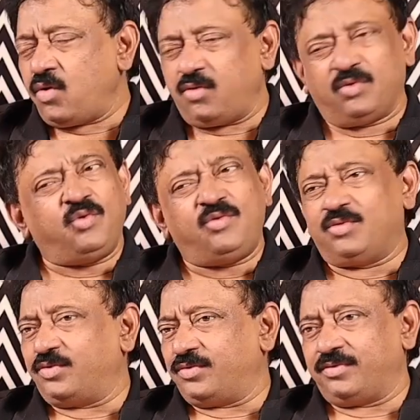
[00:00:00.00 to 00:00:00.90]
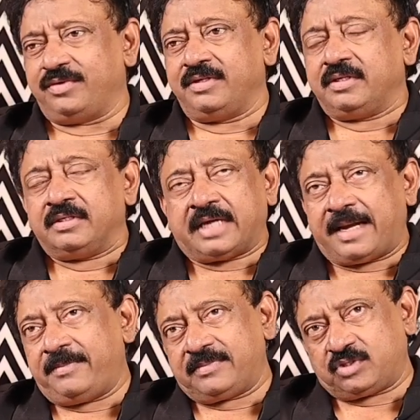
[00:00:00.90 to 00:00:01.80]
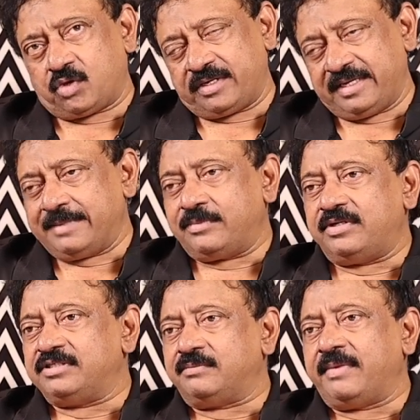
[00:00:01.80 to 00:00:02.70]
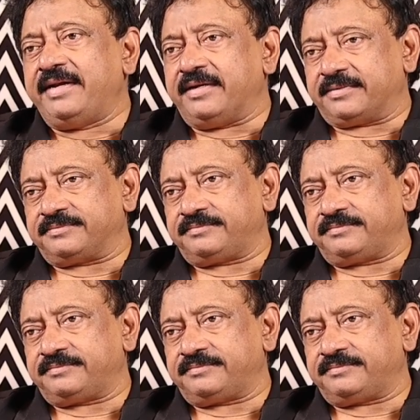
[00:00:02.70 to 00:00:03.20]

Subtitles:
No. I'm talking about his mind